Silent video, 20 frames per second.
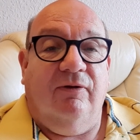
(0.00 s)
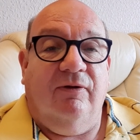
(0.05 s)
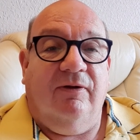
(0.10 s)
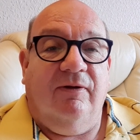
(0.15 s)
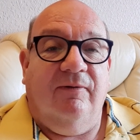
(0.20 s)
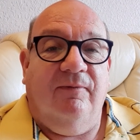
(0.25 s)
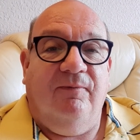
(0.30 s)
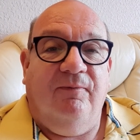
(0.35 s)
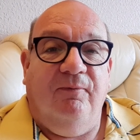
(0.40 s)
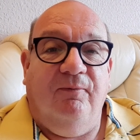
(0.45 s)

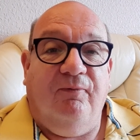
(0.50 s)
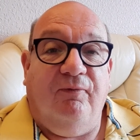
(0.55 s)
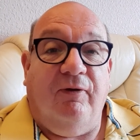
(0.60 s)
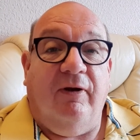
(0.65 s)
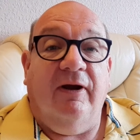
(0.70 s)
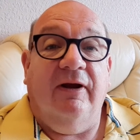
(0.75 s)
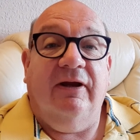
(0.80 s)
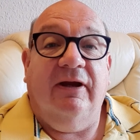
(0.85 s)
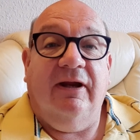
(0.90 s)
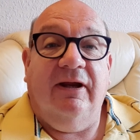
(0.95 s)
The
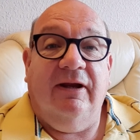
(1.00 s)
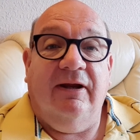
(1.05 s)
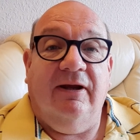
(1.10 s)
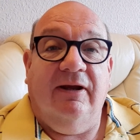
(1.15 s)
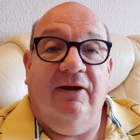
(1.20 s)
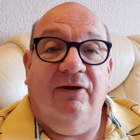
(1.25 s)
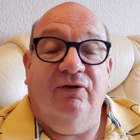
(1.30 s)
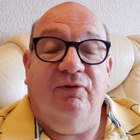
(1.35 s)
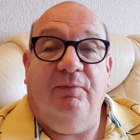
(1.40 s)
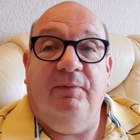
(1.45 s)
Friday
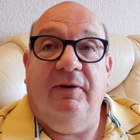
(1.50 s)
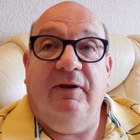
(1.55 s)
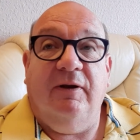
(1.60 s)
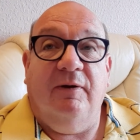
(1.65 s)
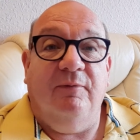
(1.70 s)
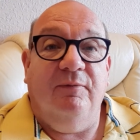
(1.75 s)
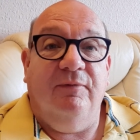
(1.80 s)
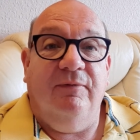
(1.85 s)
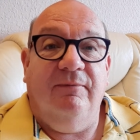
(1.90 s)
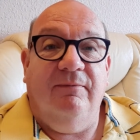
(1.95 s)
has
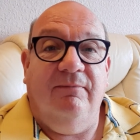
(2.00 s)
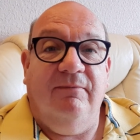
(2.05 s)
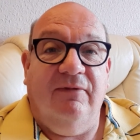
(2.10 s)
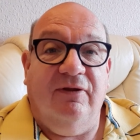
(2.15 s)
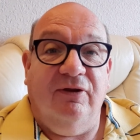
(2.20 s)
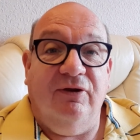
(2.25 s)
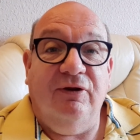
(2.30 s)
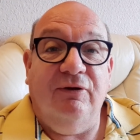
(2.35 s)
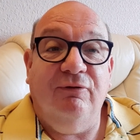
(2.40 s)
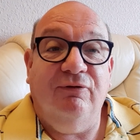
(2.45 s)
become
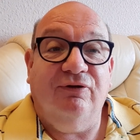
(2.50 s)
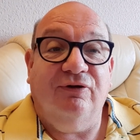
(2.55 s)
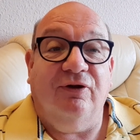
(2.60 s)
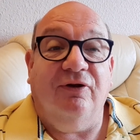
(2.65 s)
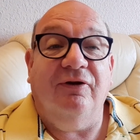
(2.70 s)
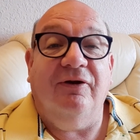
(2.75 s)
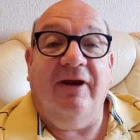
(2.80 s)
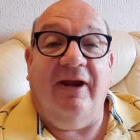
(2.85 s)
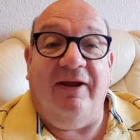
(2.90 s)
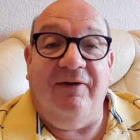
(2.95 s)
the new
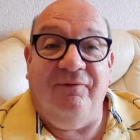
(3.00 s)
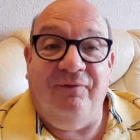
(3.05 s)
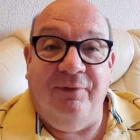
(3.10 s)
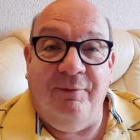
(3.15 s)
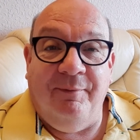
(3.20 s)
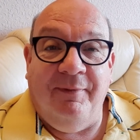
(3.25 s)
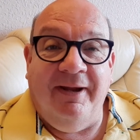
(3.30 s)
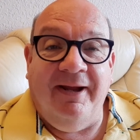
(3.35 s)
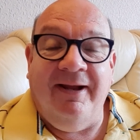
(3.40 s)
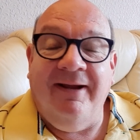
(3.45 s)
Sunday for
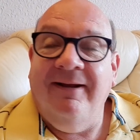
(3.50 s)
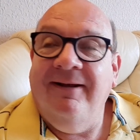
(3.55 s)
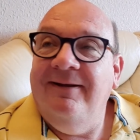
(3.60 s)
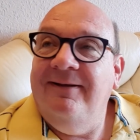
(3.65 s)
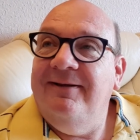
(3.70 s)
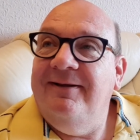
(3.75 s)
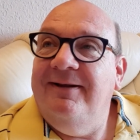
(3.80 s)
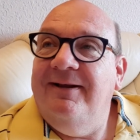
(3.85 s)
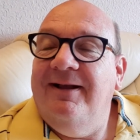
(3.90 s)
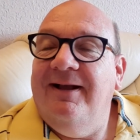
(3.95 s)
me
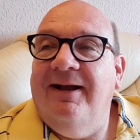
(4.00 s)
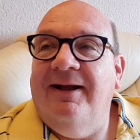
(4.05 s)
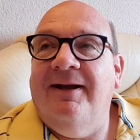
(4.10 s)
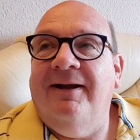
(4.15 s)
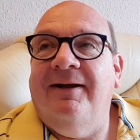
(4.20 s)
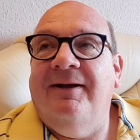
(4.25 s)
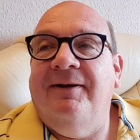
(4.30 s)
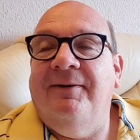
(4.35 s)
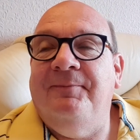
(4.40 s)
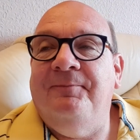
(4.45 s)

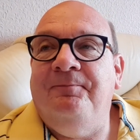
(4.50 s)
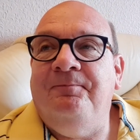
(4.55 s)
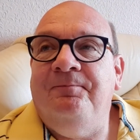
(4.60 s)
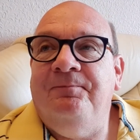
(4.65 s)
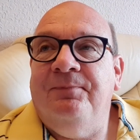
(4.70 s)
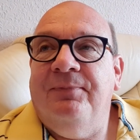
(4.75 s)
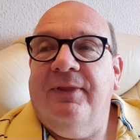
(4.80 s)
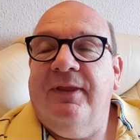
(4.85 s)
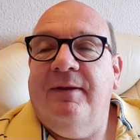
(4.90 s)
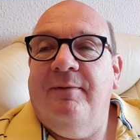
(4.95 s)
um,
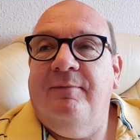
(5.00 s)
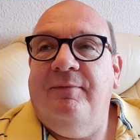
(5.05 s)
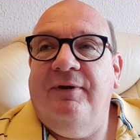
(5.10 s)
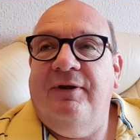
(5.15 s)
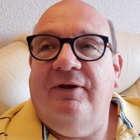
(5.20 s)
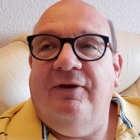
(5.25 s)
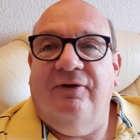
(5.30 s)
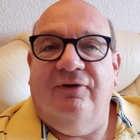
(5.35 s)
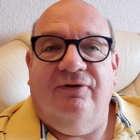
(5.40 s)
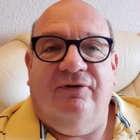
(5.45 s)

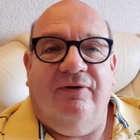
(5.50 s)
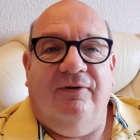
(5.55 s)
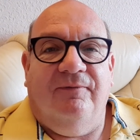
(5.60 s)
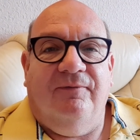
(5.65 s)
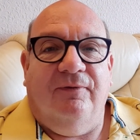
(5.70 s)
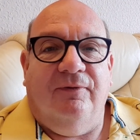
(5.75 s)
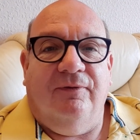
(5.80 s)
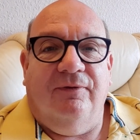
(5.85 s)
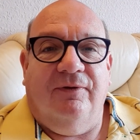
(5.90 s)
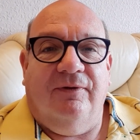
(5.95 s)
because of
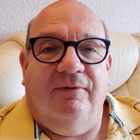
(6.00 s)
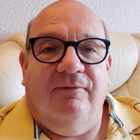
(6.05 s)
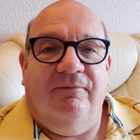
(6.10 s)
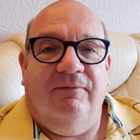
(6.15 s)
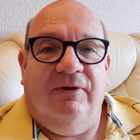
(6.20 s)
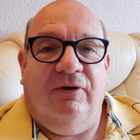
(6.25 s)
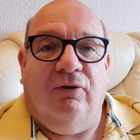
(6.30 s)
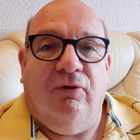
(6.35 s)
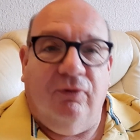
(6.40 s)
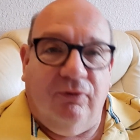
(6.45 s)
all the
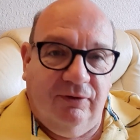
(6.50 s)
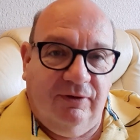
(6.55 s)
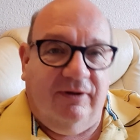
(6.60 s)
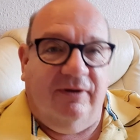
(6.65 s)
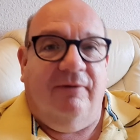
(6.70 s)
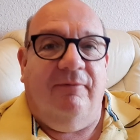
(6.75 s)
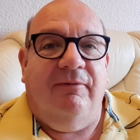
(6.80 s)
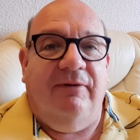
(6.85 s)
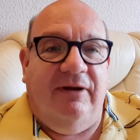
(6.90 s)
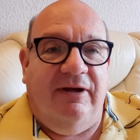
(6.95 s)
recording
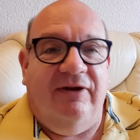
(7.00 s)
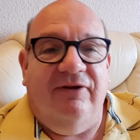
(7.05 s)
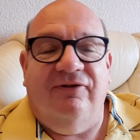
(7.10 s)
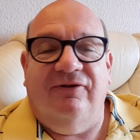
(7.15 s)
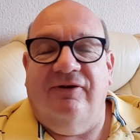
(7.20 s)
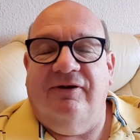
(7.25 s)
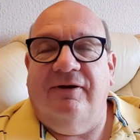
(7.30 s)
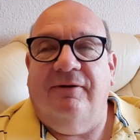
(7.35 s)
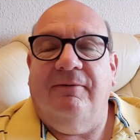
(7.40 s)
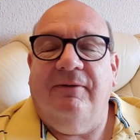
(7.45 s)
that we need to
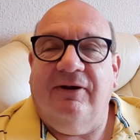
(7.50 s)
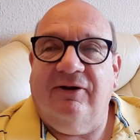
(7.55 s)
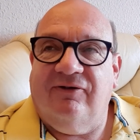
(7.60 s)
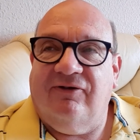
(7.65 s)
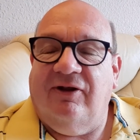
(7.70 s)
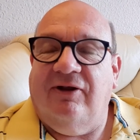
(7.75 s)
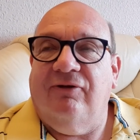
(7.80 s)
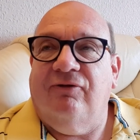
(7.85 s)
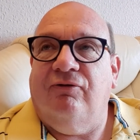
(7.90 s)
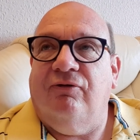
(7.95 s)
do,
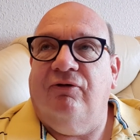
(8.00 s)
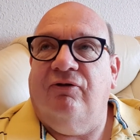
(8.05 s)
etc.